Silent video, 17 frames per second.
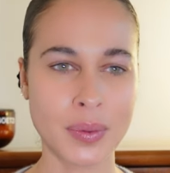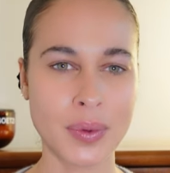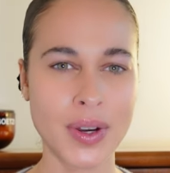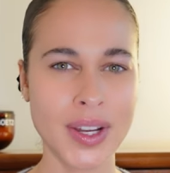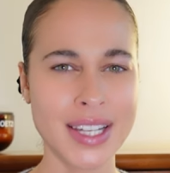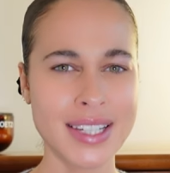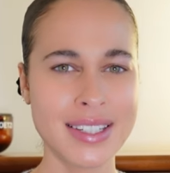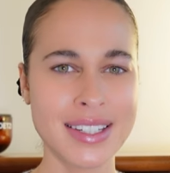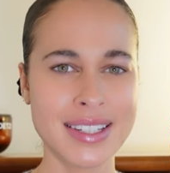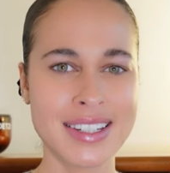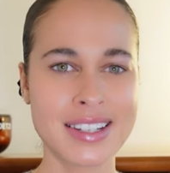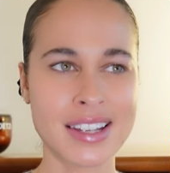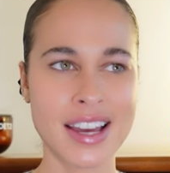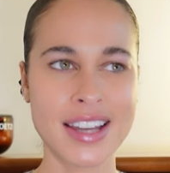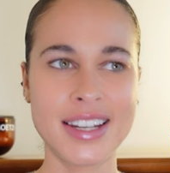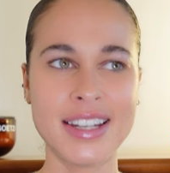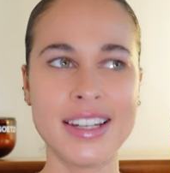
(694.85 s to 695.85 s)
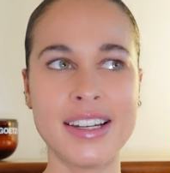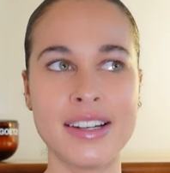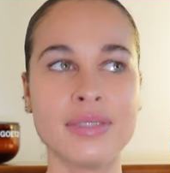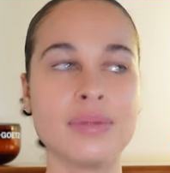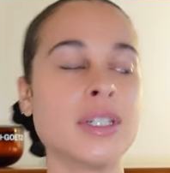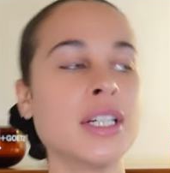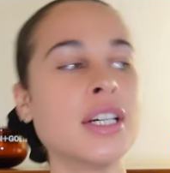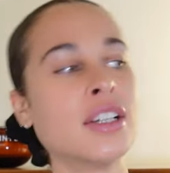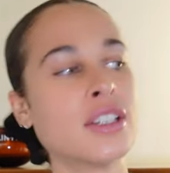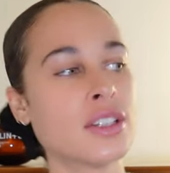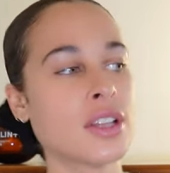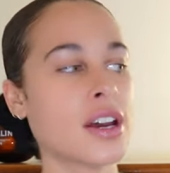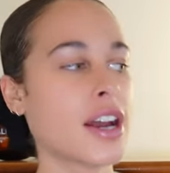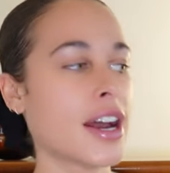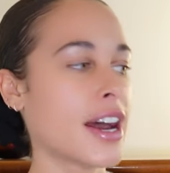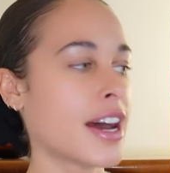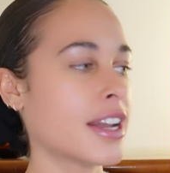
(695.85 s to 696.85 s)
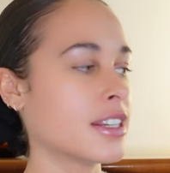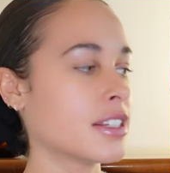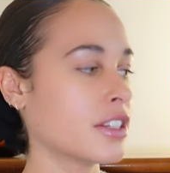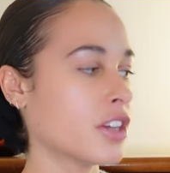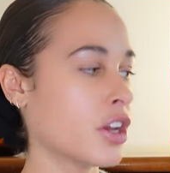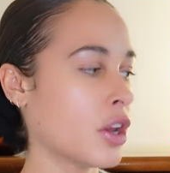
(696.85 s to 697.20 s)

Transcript: what is inside here? So I had